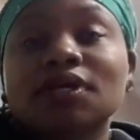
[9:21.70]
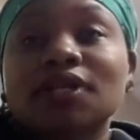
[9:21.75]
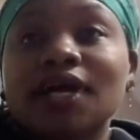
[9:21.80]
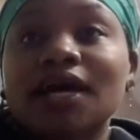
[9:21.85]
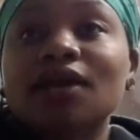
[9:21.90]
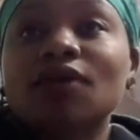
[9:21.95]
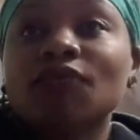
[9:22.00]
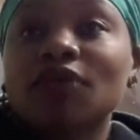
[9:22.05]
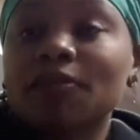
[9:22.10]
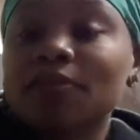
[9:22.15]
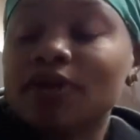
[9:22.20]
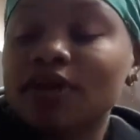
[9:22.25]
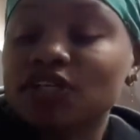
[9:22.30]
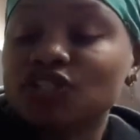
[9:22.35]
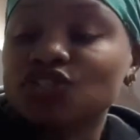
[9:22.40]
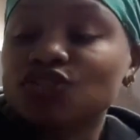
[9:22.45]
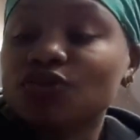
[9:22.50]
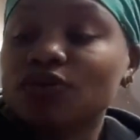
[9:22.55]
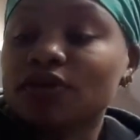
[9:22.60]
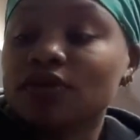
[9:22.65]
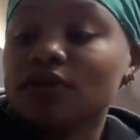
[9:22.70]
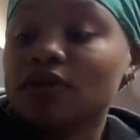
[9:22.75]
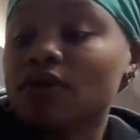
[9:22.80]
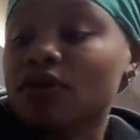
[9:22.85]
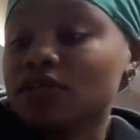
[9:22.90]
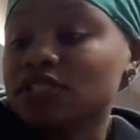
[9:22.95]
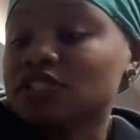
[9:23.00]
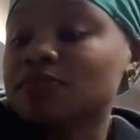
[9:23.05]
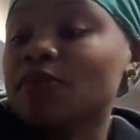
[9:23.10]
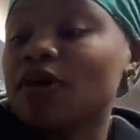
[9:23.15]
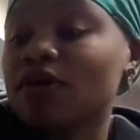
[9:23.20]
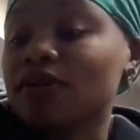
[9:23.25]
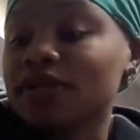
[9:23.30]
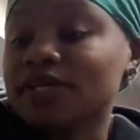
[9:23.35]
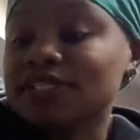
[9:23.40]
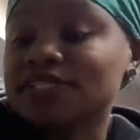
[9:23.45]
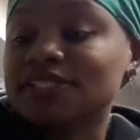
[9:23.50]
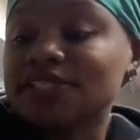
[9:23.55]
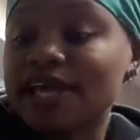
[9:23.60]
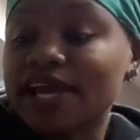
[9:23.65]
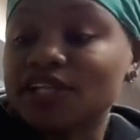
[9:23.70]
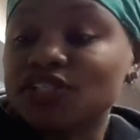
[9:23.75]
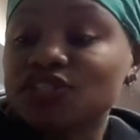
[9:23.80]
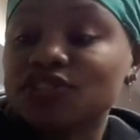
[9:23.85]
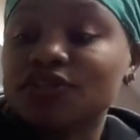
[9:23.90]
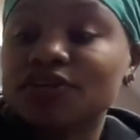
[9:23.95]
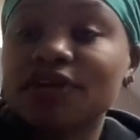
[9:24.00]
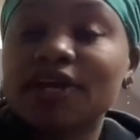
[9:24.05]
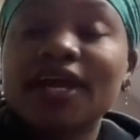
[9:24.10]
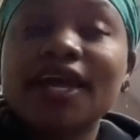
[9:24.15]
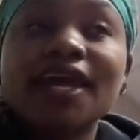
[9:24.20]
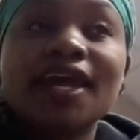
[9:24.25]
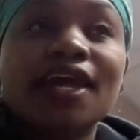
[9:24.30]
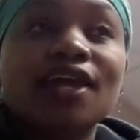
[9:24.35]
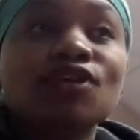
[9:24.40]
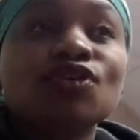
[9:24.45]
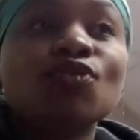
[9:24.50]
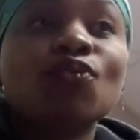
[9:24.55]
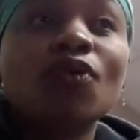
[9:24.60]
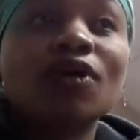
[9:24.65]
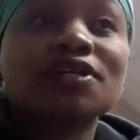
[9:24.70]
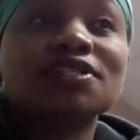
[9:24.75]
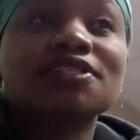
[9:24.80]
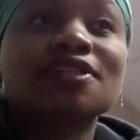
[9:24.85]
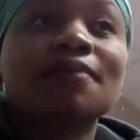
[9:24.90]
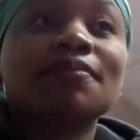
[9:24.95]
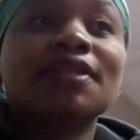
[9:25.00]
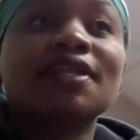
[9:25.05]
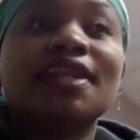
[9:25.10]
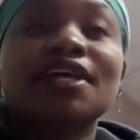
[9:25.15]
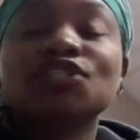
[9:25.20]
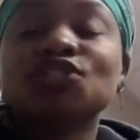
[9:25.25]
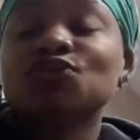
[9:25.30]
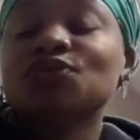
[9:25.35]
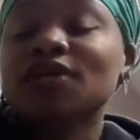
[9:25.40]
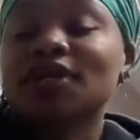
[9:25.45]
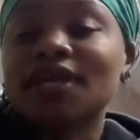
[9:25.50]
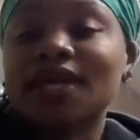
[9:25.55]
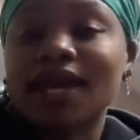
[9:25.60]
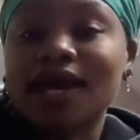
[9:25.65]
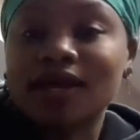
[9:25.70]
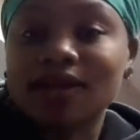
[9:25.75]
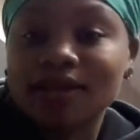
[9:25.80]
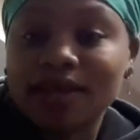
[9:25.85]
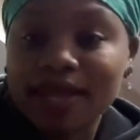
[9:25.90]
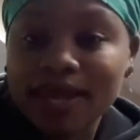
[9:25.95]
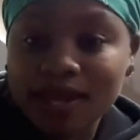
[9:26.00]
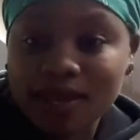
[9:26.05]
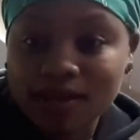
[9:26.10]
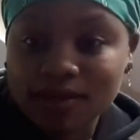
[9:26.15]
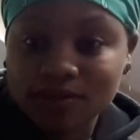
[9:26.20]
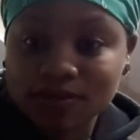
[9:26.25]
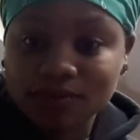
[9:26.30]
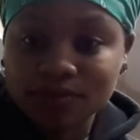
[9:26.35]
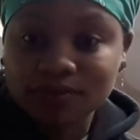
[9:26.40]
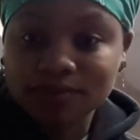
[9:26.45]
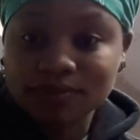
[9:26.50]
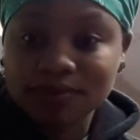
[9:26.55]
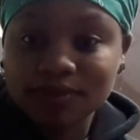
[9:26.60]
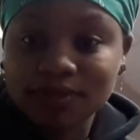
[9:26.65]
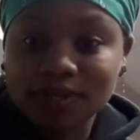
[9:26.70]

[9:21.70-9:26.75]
a lot of women are short or small in stature, and you want something that you can kind of handle.